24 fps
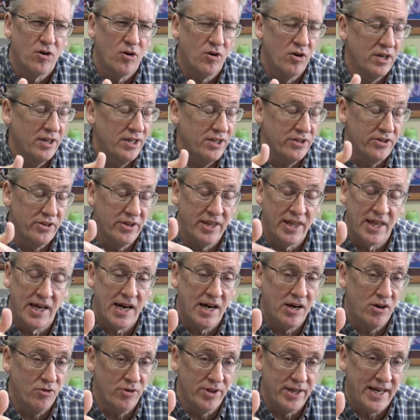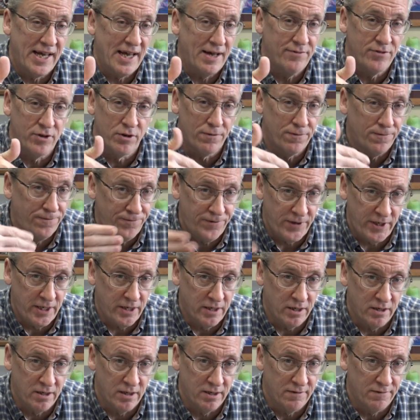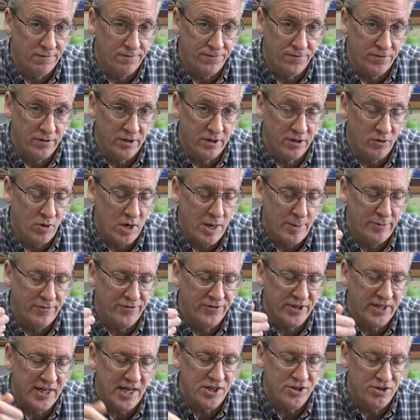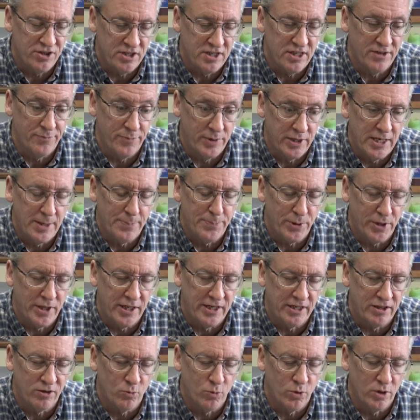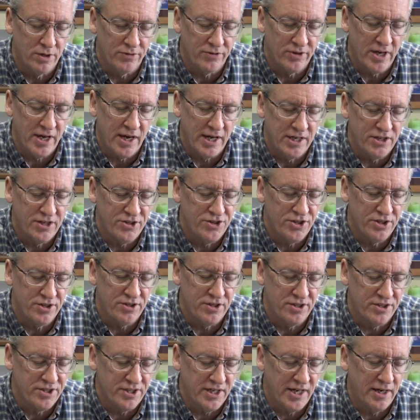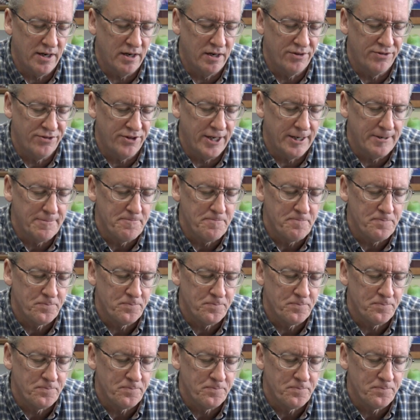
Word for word: Or either that, or they have no fear of the ramifications of manipulating the Word of God. It's just a scary thing.